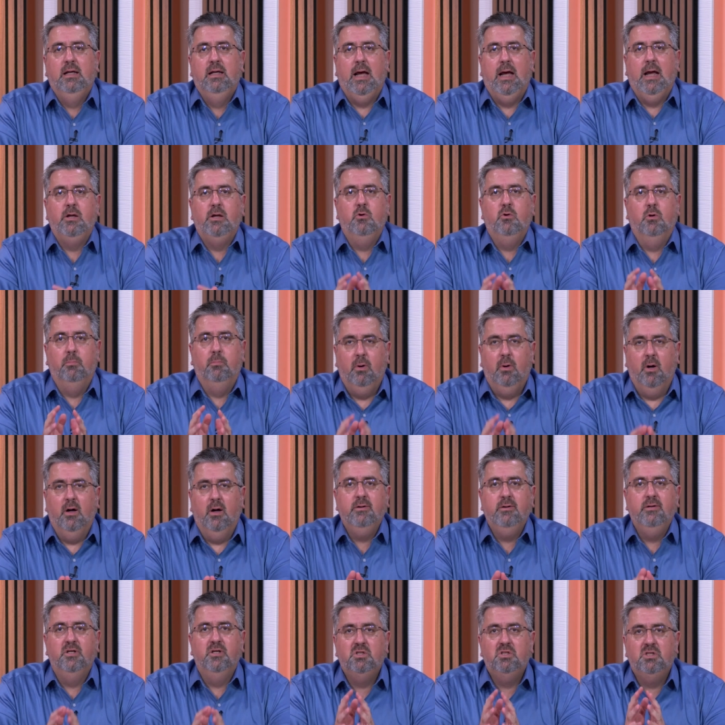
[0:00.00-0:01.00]
and your
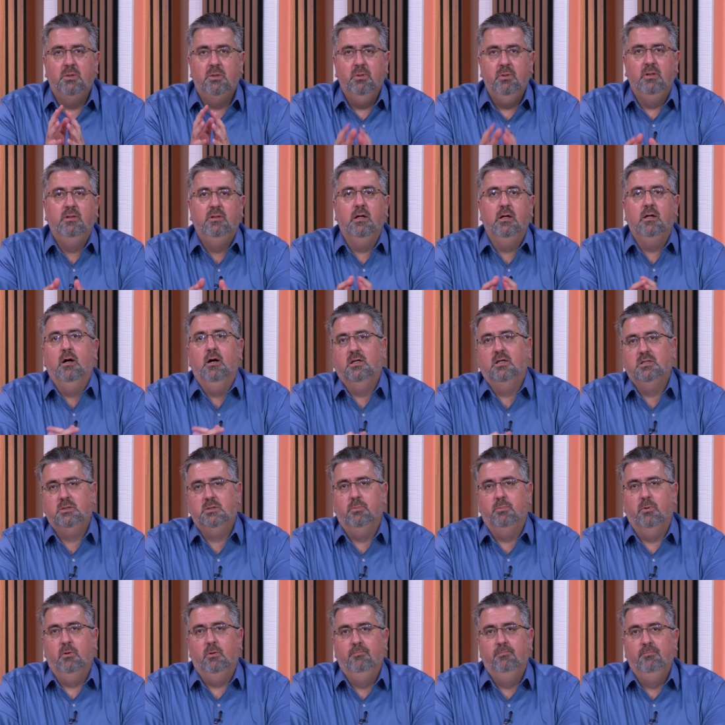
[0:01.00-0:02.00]
partnership in the
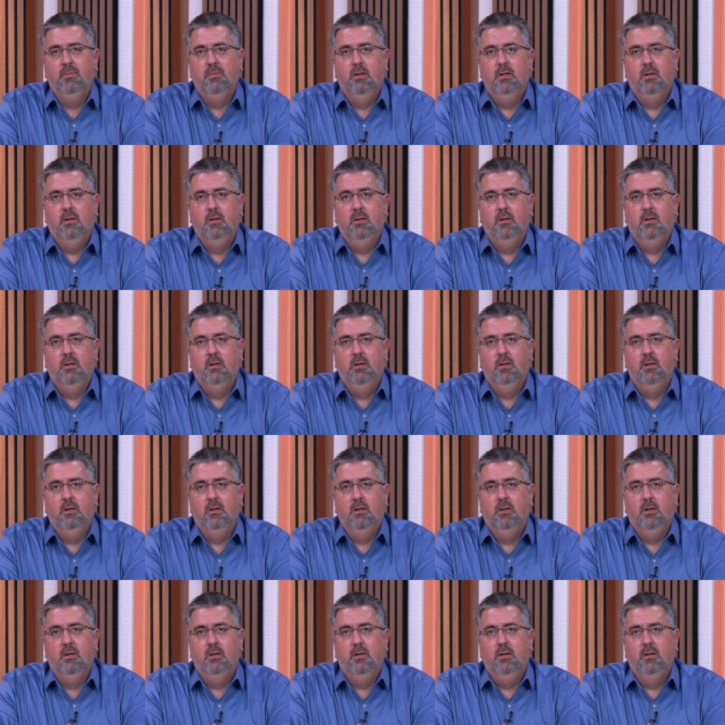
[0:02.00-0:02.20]
gospel